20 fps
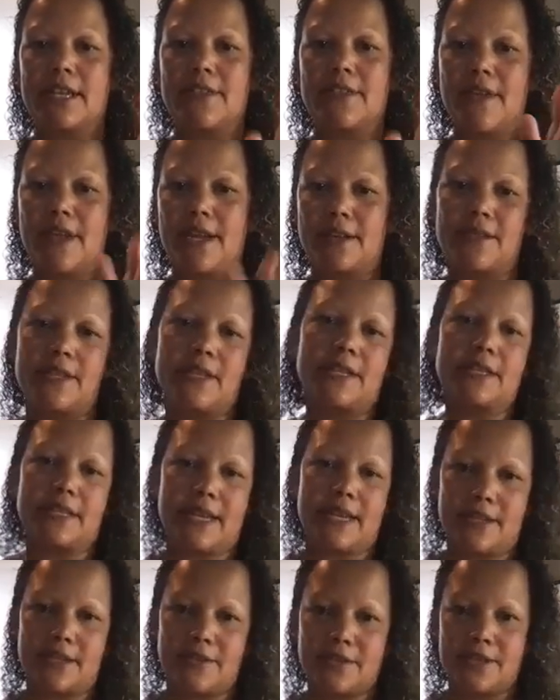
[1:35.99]
and then the
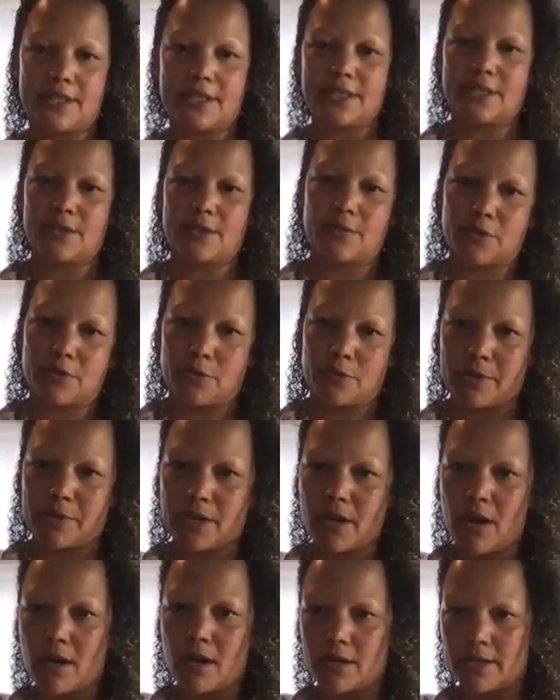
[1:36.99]
executive assistant, which would be
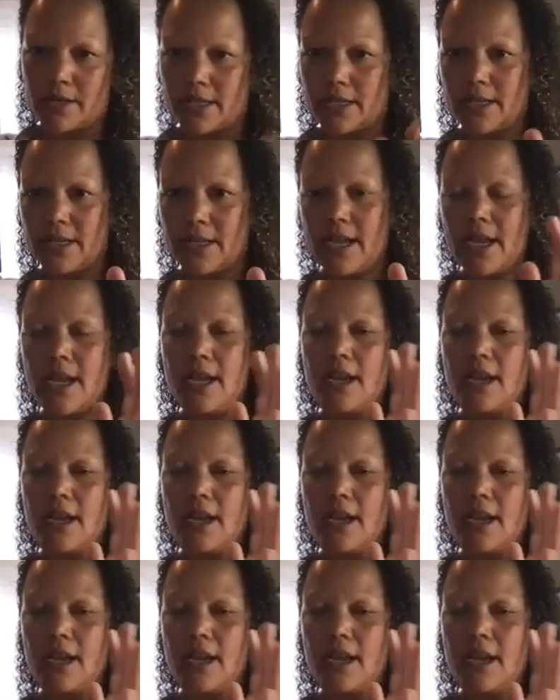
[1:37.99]
Karen.